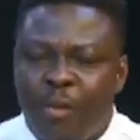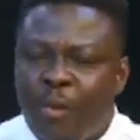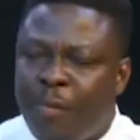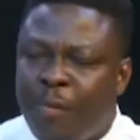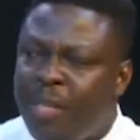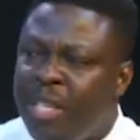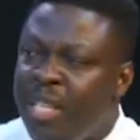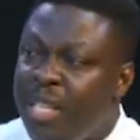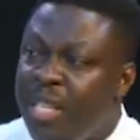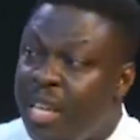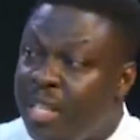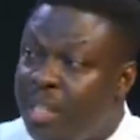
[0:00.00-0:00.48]

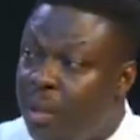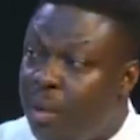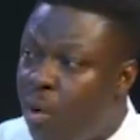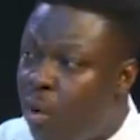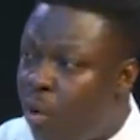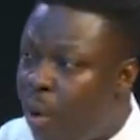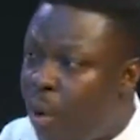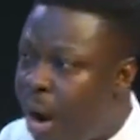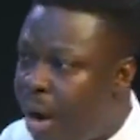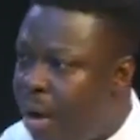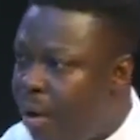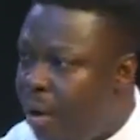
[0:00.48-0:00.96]
15 years,
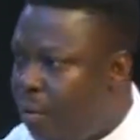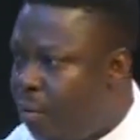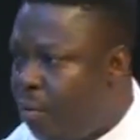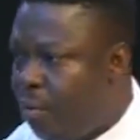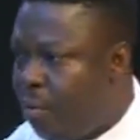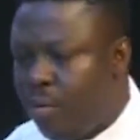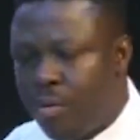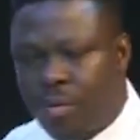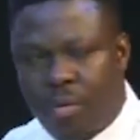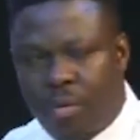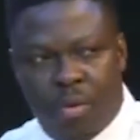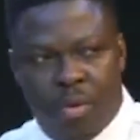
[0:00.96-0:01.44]
or kind of
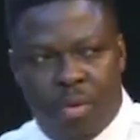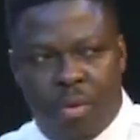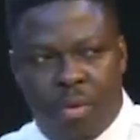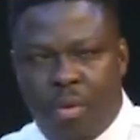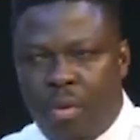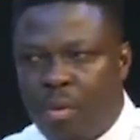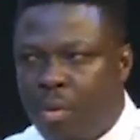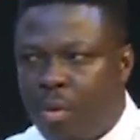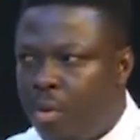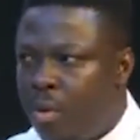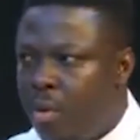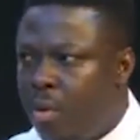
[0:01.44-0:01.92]
home.
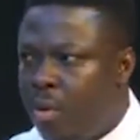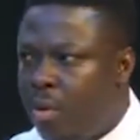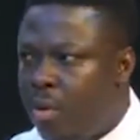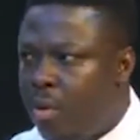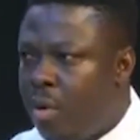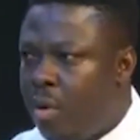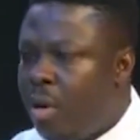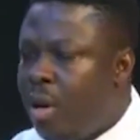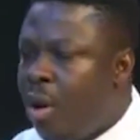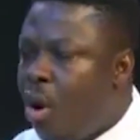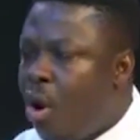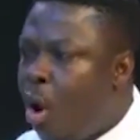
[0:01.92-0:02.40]

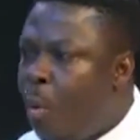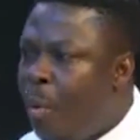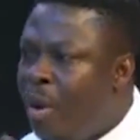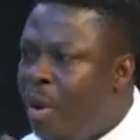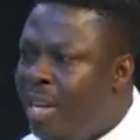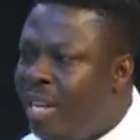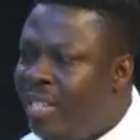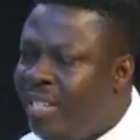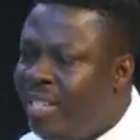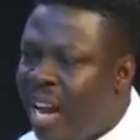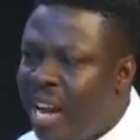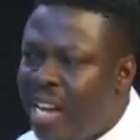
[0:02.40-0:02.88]

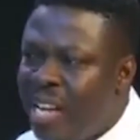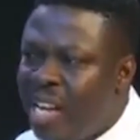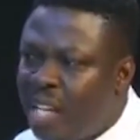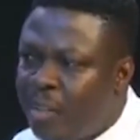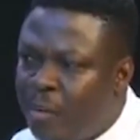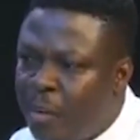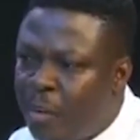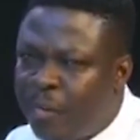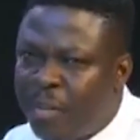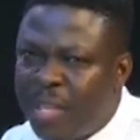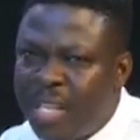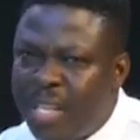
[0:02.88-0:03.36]
Or 10
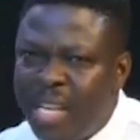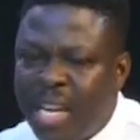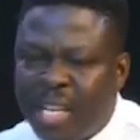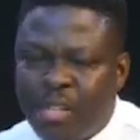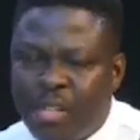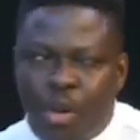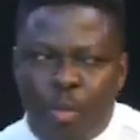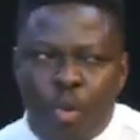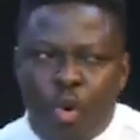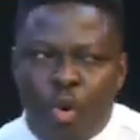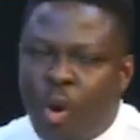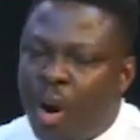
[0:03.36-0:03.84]
years, 15
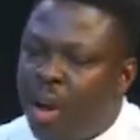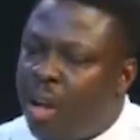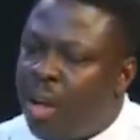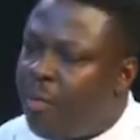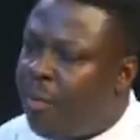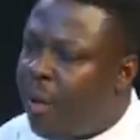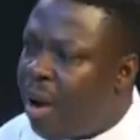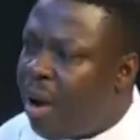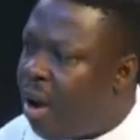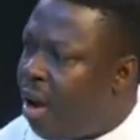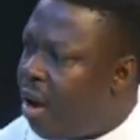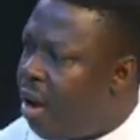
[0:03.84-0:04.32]
years, or more quite.
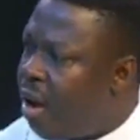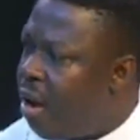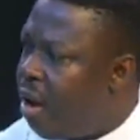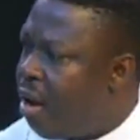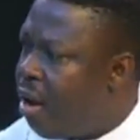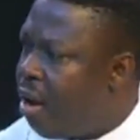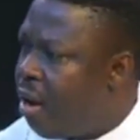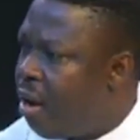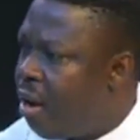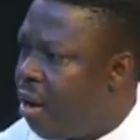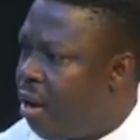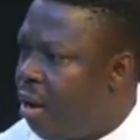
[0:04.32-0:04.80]

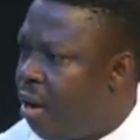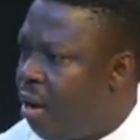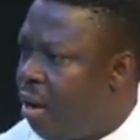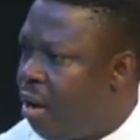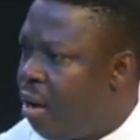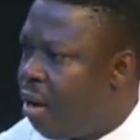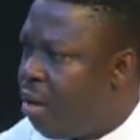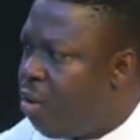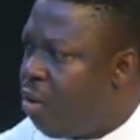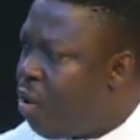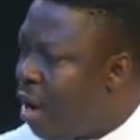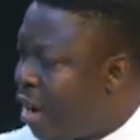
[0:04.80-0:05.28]

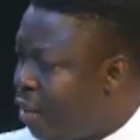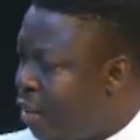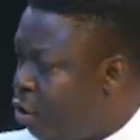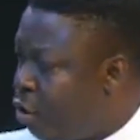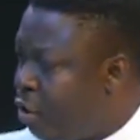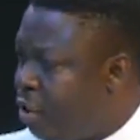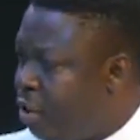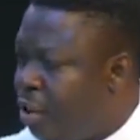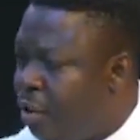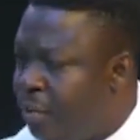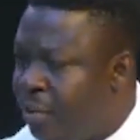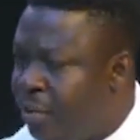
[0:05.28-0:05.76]
You ask
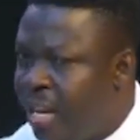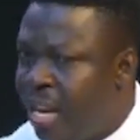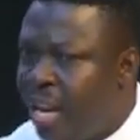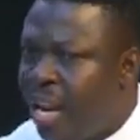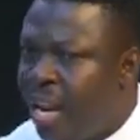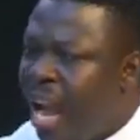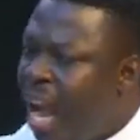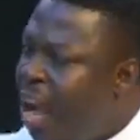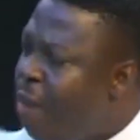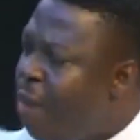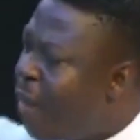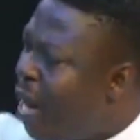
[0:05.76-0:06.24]
yourself,
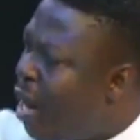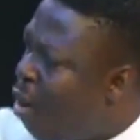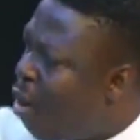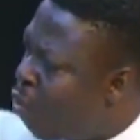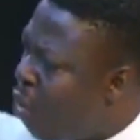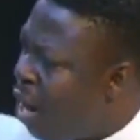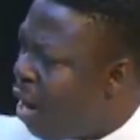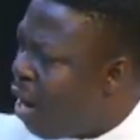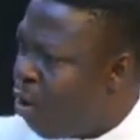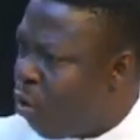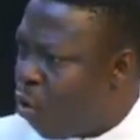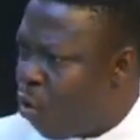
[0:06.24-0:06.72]
say, hey, fan of
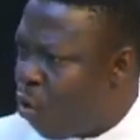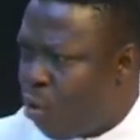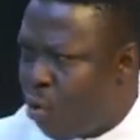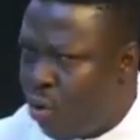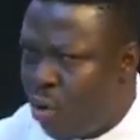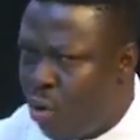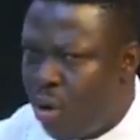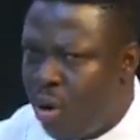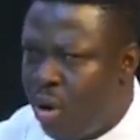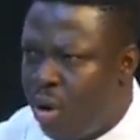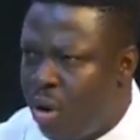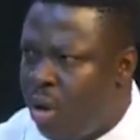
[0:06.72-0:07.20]
chronicle.
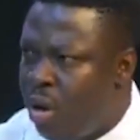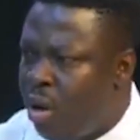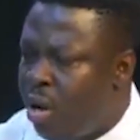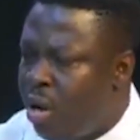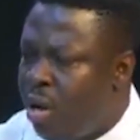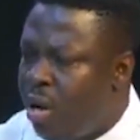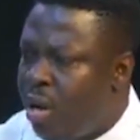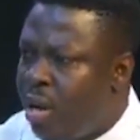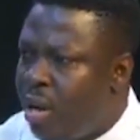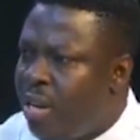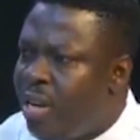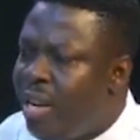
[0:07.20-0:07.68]

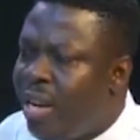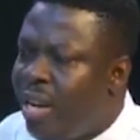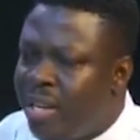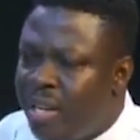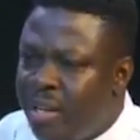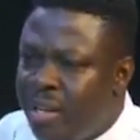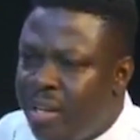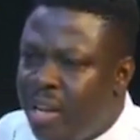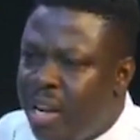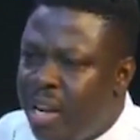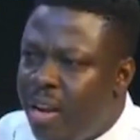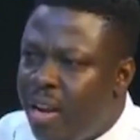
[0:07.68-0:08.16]

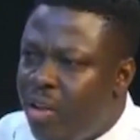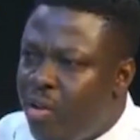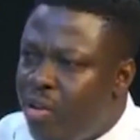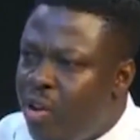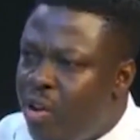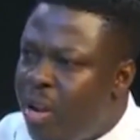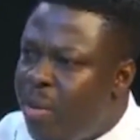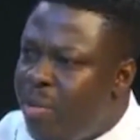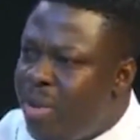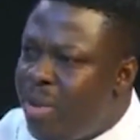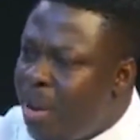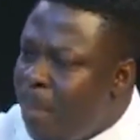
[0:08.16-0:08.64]

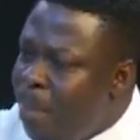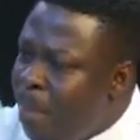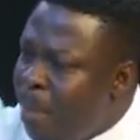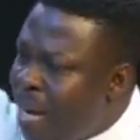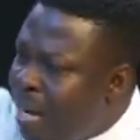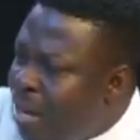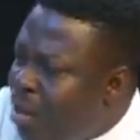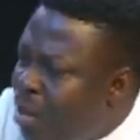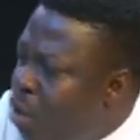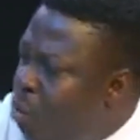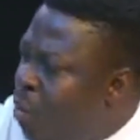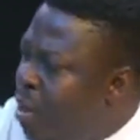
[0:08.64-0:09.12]
They
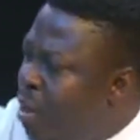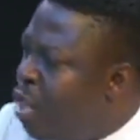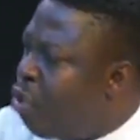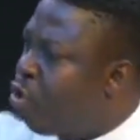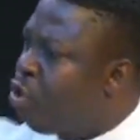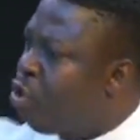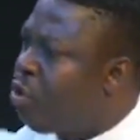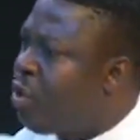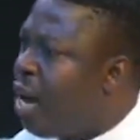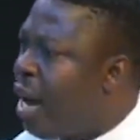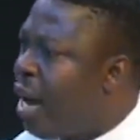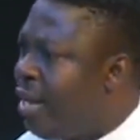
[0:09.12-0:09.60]
mingle with the
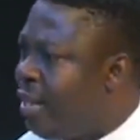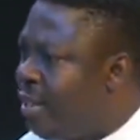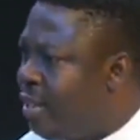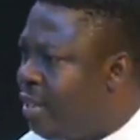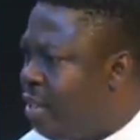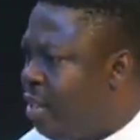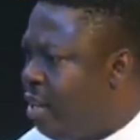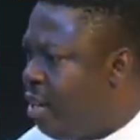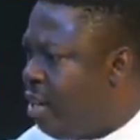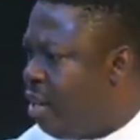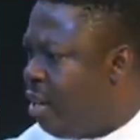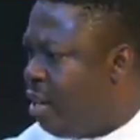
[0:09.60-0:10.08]

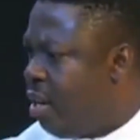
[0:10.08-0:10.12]
society